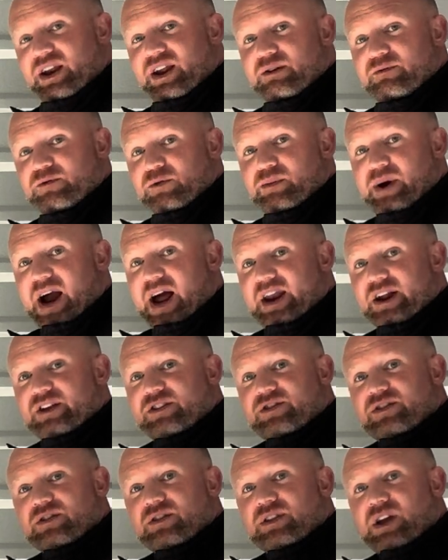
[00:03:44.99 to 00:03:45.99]

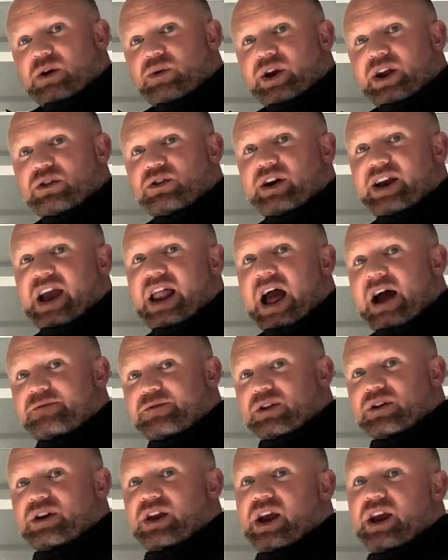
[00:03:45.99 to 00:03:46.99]
informatics that we can look at
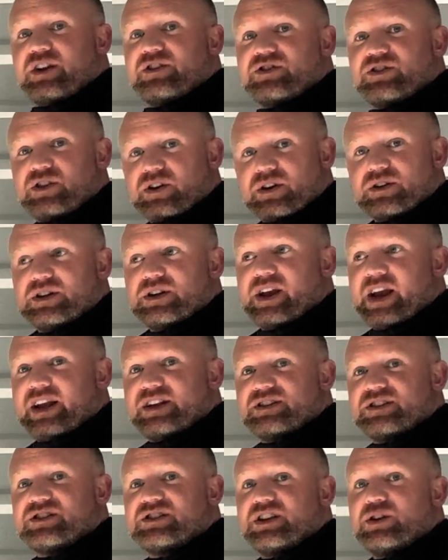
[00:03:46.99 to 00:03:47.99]
after the case, during the
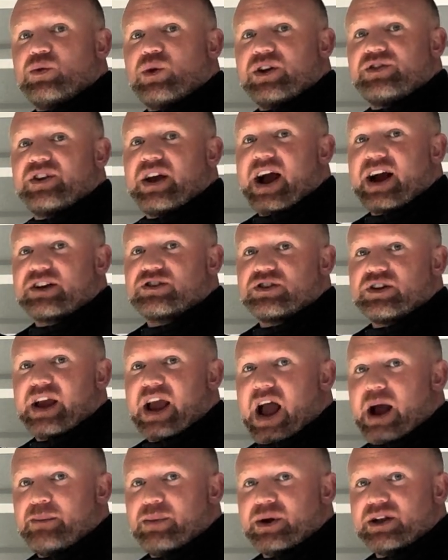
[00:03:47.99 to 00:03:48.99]
case, to see what's actually
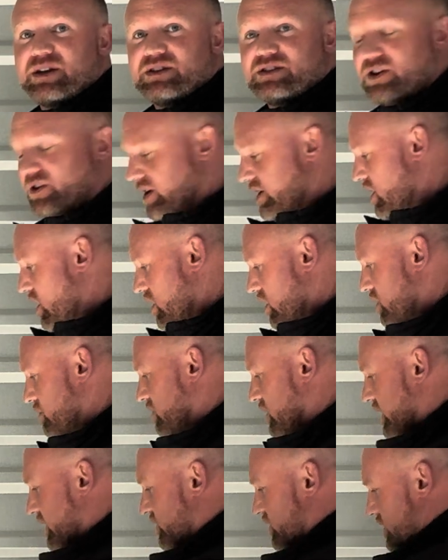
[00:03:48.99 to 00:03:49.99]
happening during our
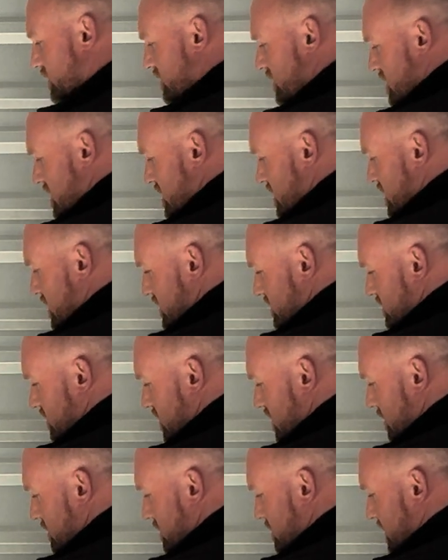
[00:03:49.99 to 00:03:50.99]
ablation. So
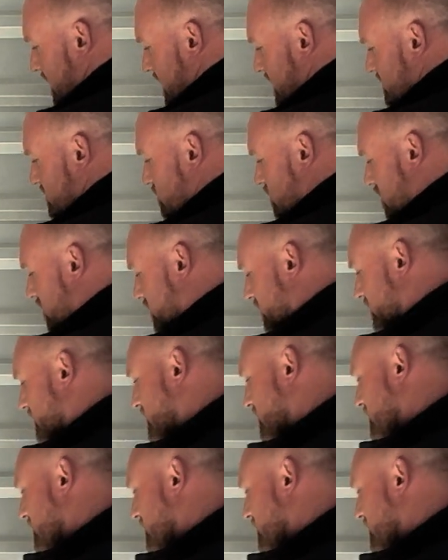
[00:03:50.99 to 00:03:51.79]
coming back to our